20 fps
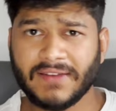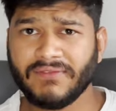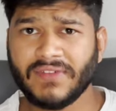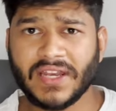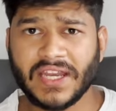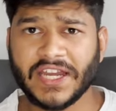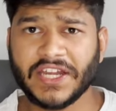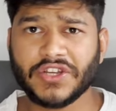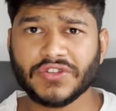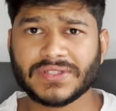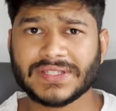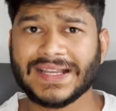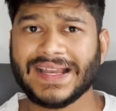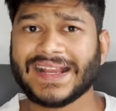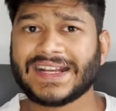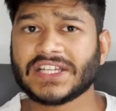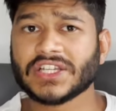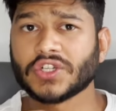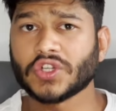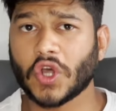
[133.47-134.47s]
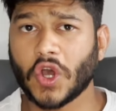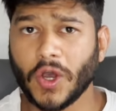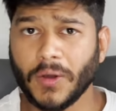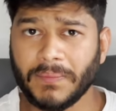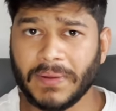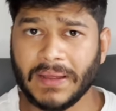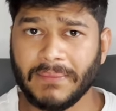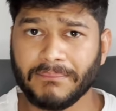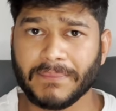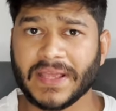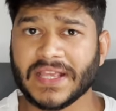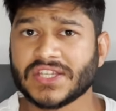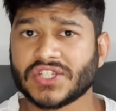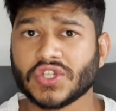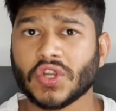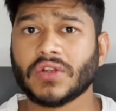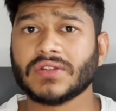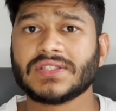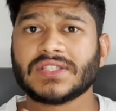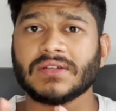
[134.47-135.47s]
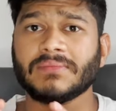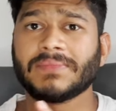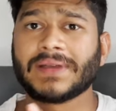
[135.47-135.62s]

we need to select an op-amp based on some